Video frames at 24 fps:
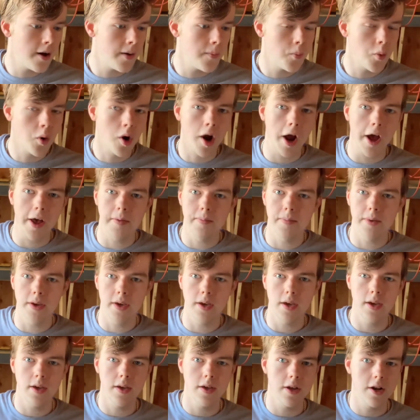where I'd
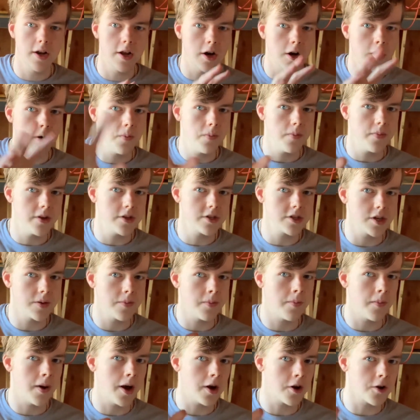be, you know, in some of
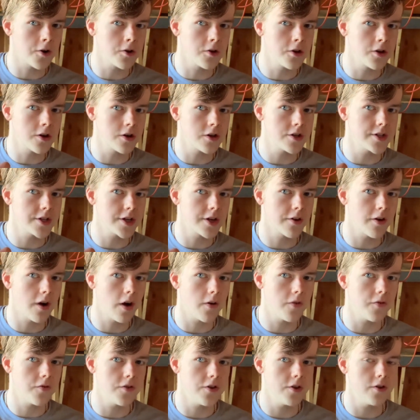my earlier cigarette
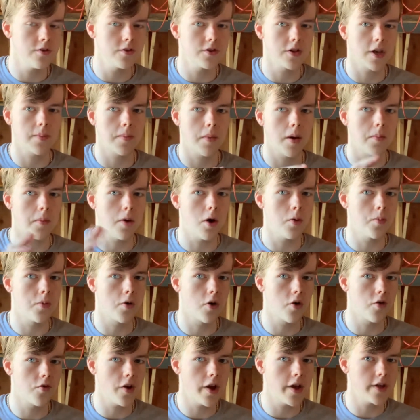reviews, like my
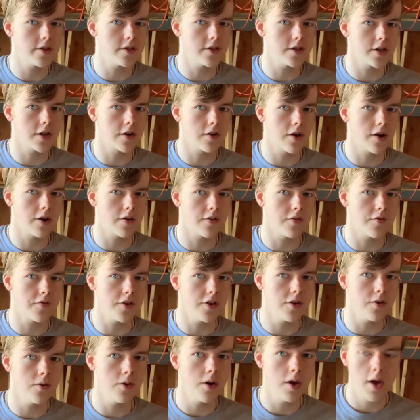Marlboro Red cigarette
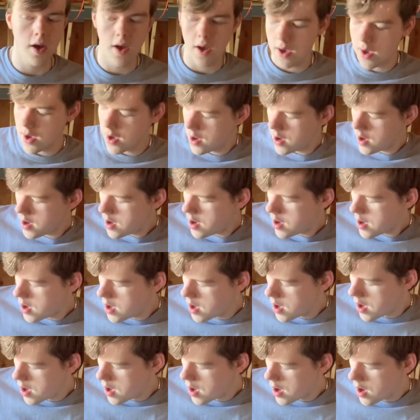review,
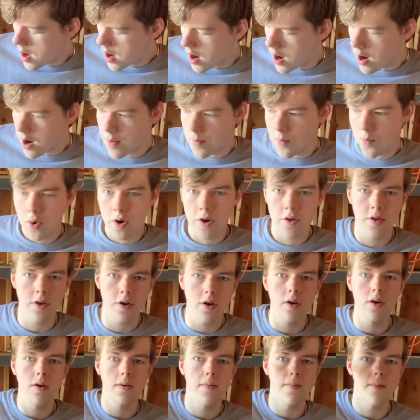where
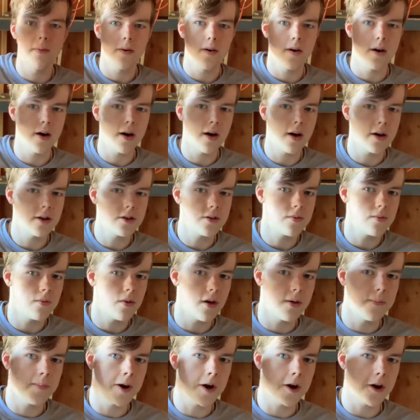the
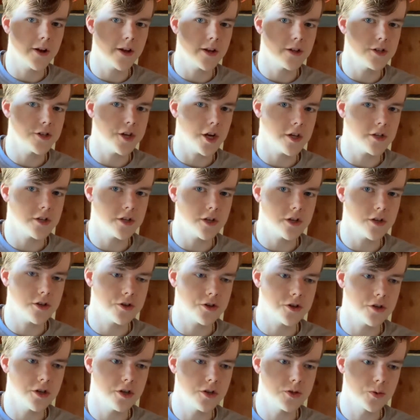American chestnut
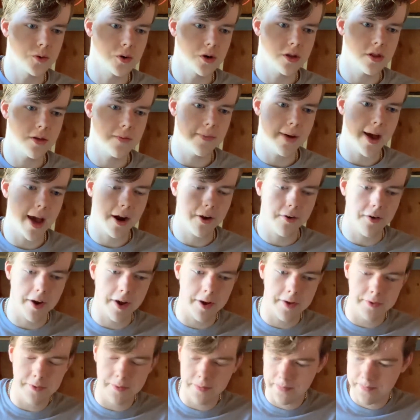trees were in the
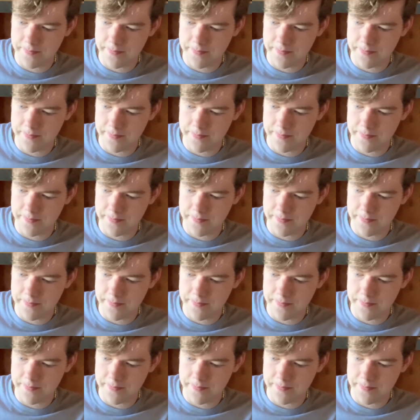background.